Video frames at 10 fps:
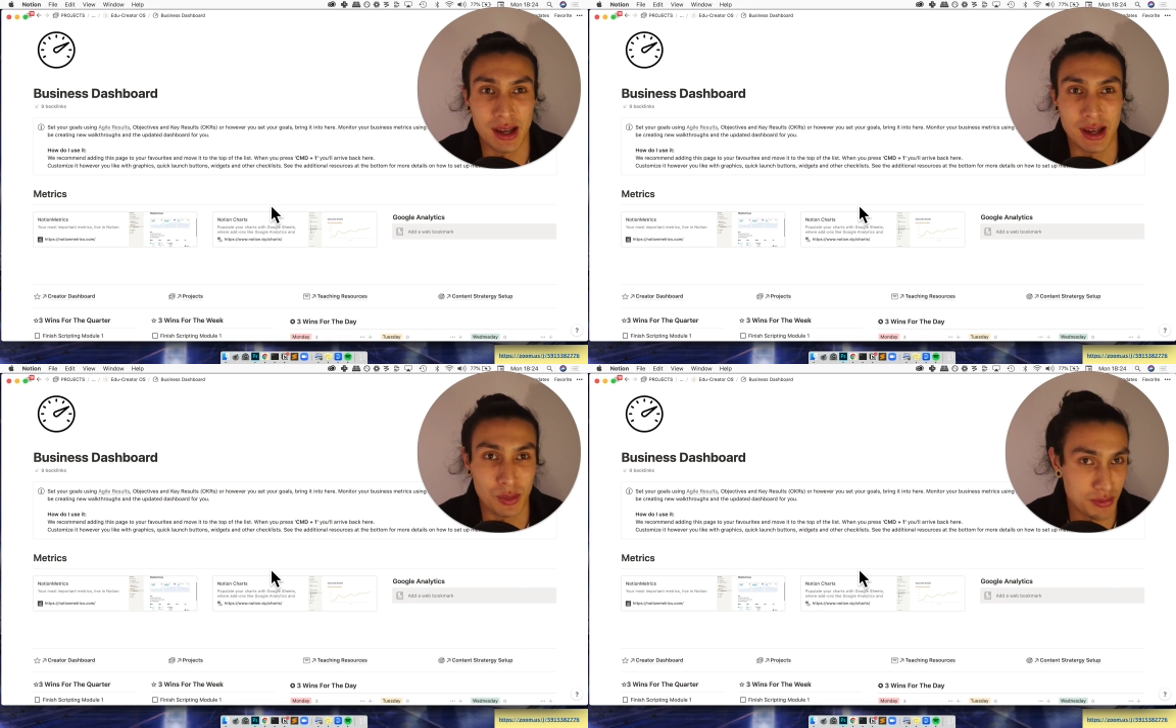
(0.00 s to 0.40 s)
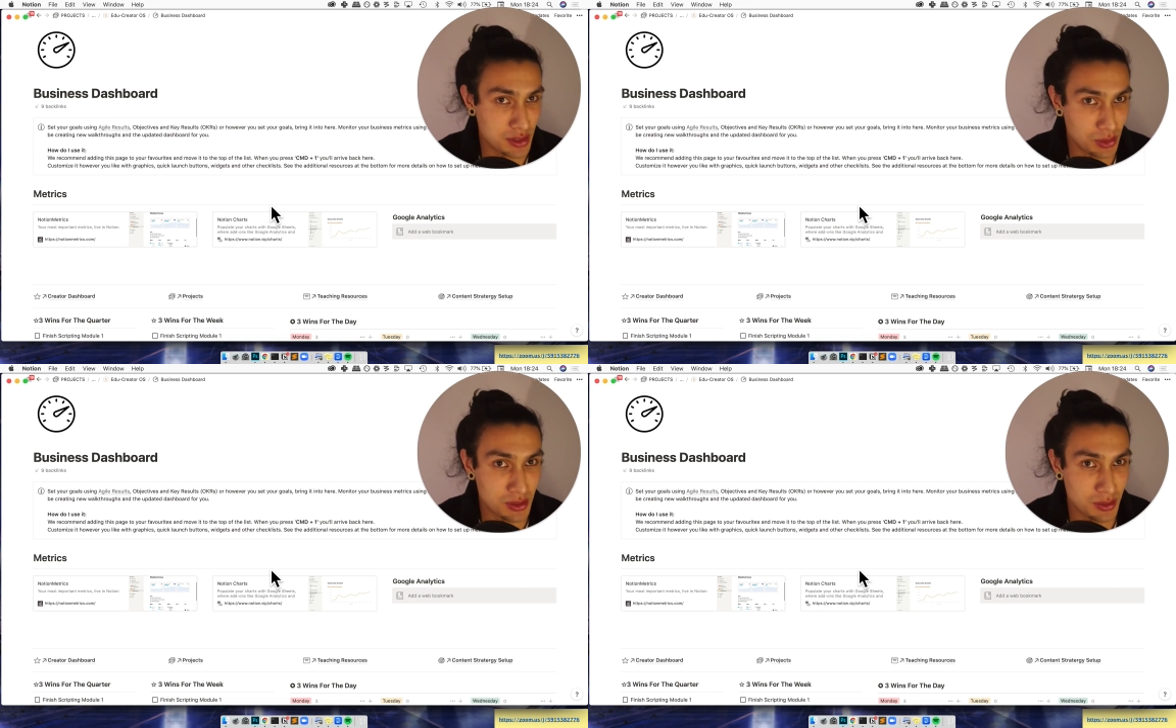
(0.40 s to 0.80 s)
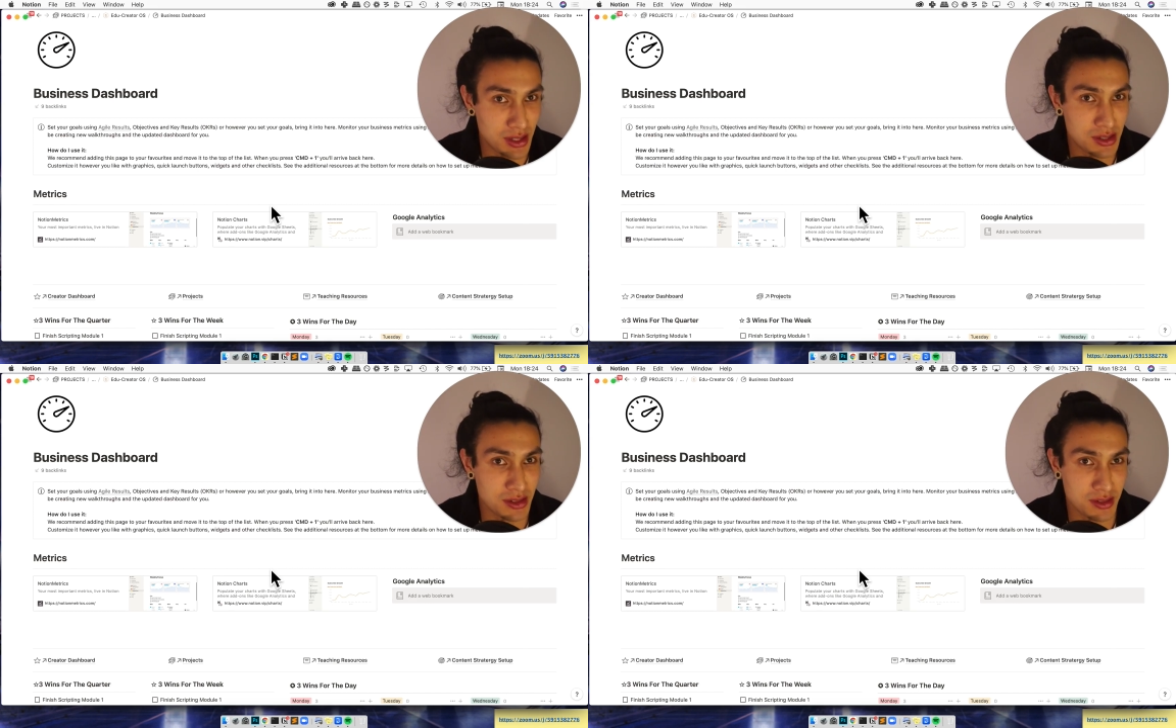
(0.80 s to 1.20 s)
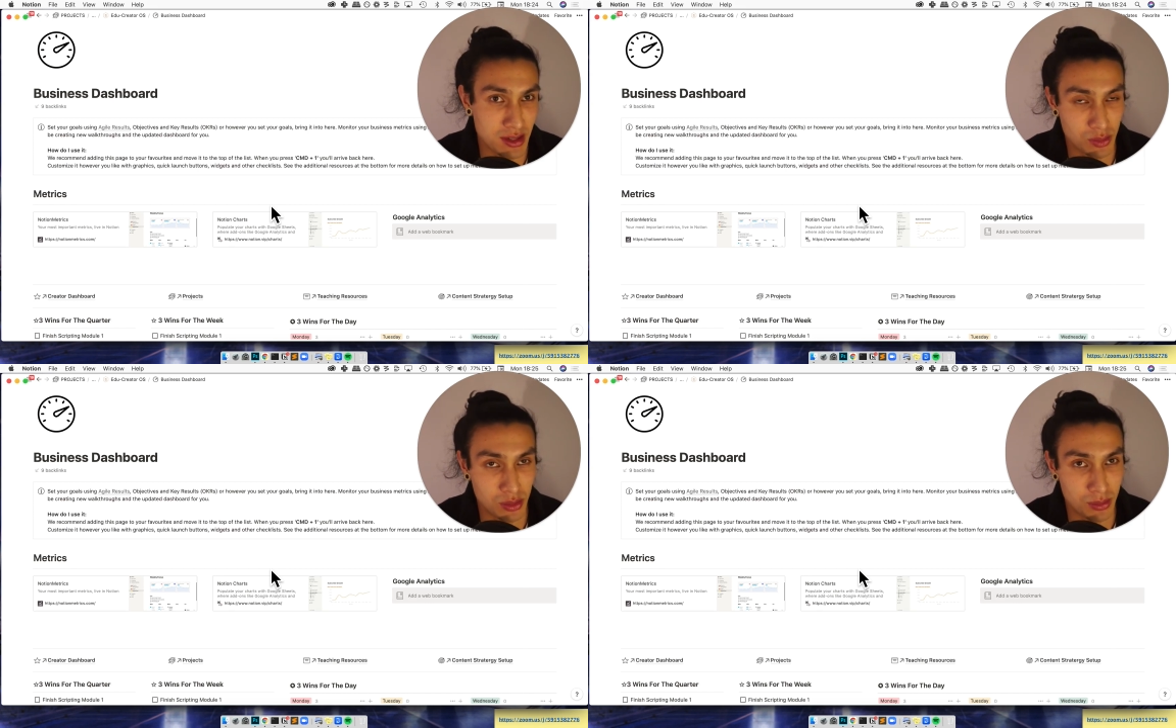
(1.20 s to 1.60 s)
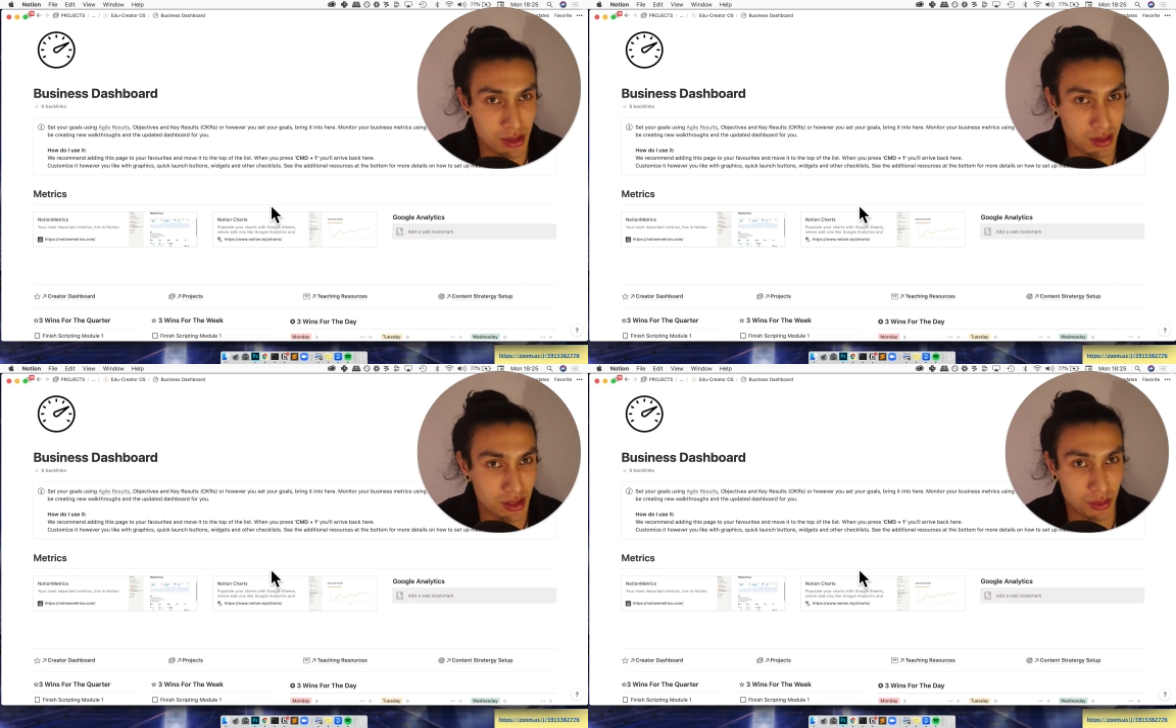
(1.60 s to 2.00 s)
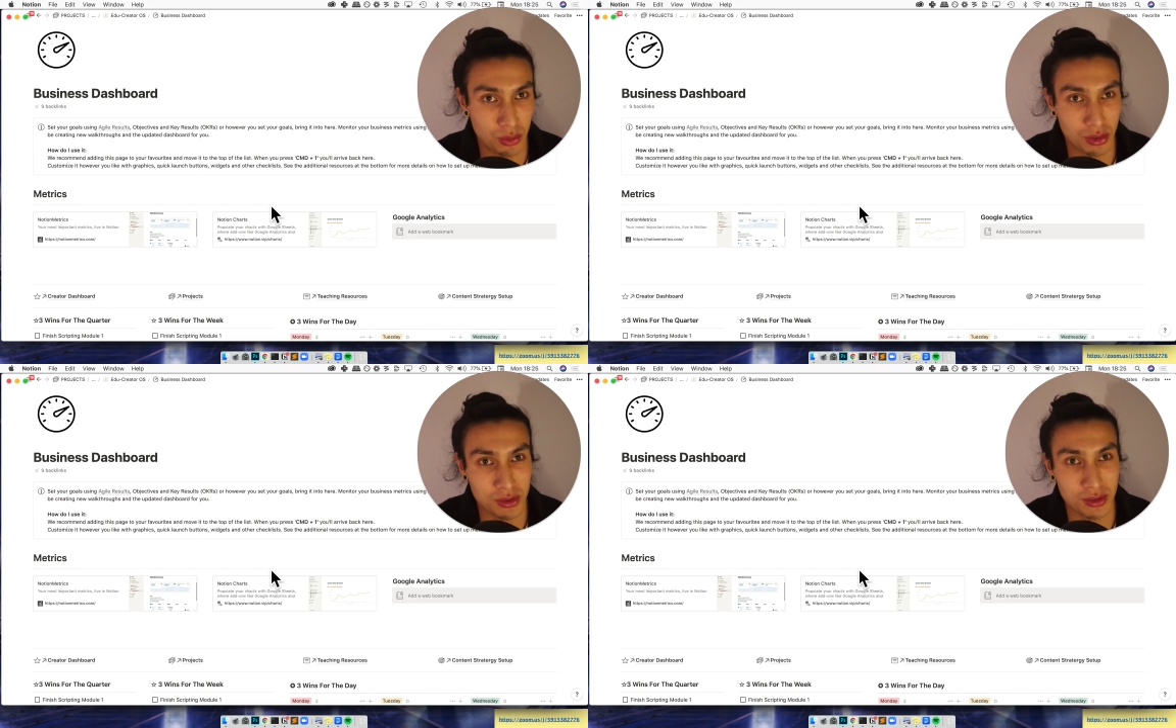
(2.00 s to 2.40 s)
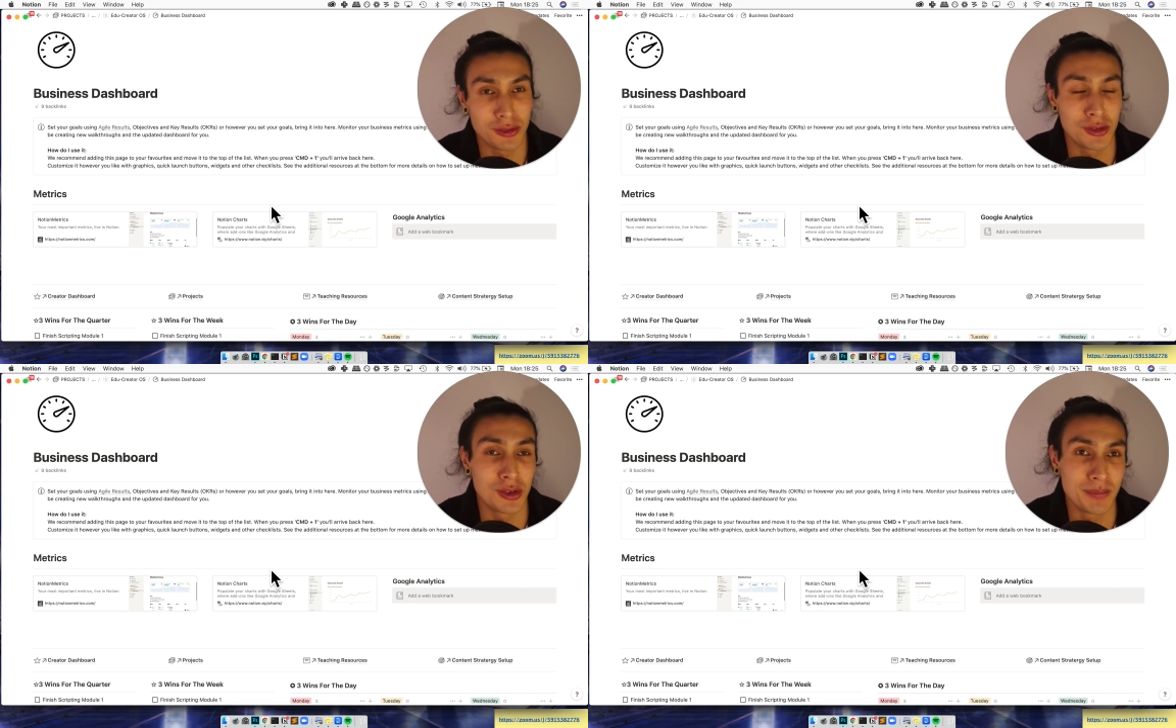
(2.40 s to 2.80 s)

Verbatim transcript: with some automations that we'll be creating walkthroughs for